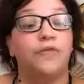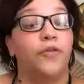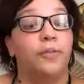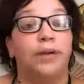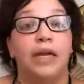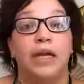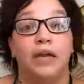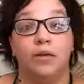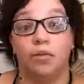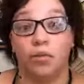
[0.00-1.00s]
for
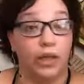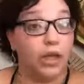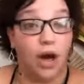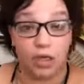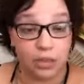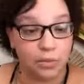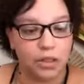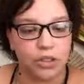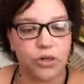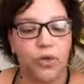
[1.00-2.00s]
being really awesome
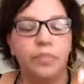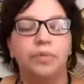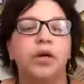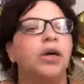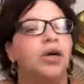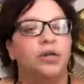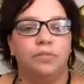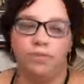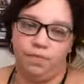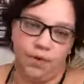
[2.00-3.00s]
in this group,
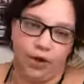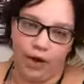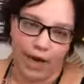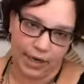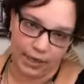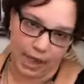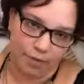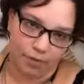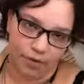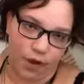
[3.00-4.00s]
you're ahead of the
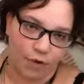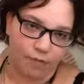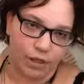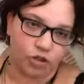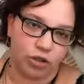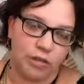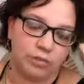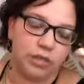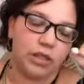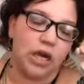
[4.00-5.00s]
game if you have
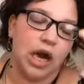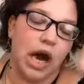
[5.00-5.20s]
pendulums.